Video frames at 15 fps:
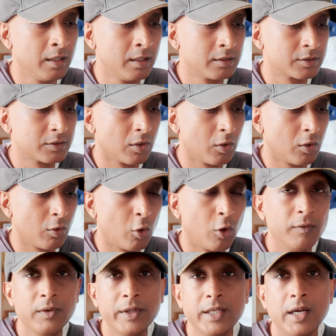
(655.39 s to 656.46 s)
So
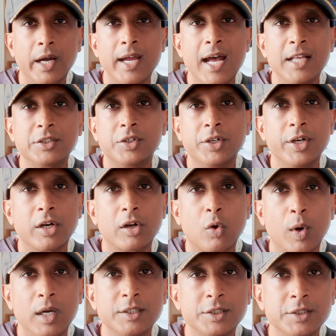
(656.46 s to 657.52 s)
hopefully I answered your
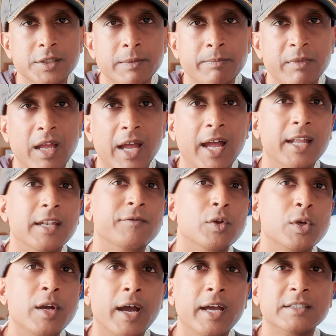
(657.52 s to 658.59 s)
question. And if
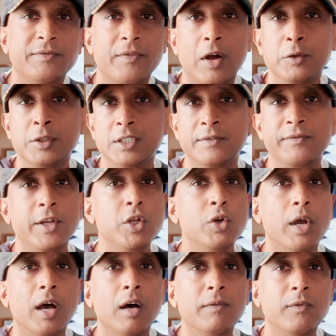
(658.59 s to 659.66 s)
you guys found this video
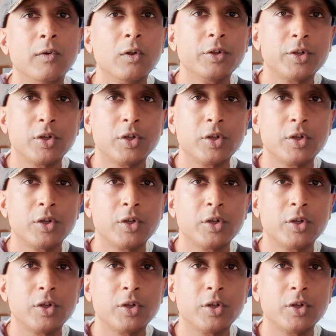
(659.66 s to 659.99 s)
helpful,